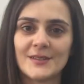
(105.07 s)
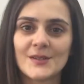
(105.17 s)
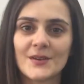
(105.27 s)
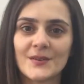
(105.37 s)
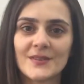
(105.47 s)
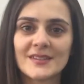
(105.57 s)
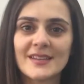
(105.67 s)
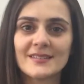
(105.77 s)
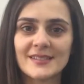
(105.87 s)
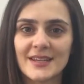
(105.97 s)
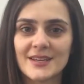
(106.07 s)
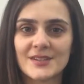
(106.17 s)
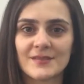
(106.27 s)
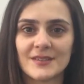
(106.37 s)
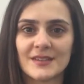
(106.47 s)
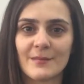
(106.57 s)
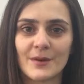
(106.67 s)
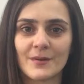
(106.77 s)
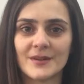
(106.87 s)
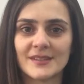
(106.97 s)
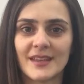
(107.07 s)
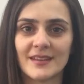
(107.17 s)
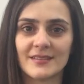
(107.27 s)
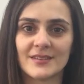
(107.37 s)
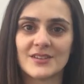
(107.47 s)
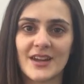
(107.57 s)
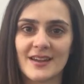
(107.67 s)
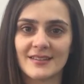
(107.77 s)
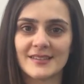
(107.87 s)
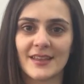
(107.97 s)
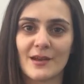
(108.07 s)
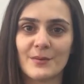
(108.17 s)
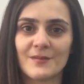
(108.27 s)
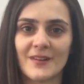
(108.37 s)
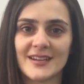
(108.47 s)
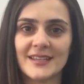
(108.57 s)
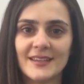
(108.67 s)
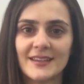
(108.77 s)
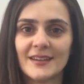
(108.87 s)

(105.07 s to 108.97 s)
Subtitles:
So the second stage of the demo is getting the chair set up and ready.